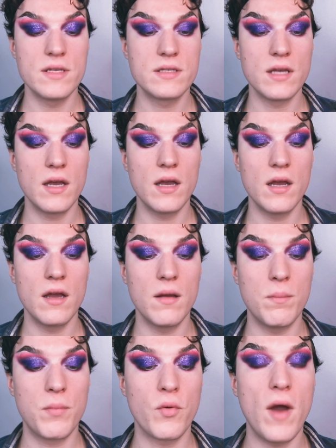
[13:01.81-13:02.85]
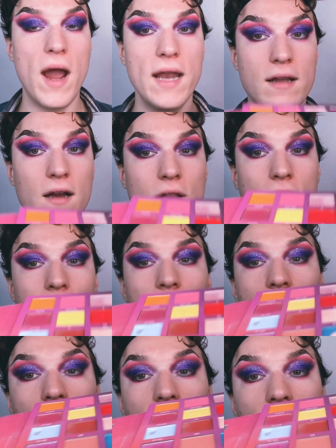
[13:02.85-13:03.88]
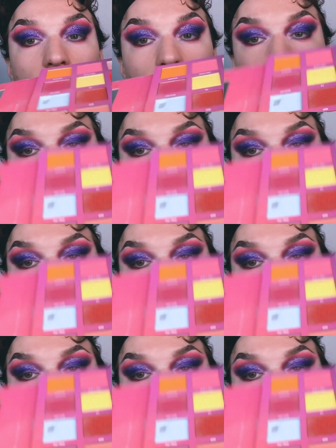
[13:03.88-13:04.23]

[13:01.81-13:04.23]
Pride color right down here,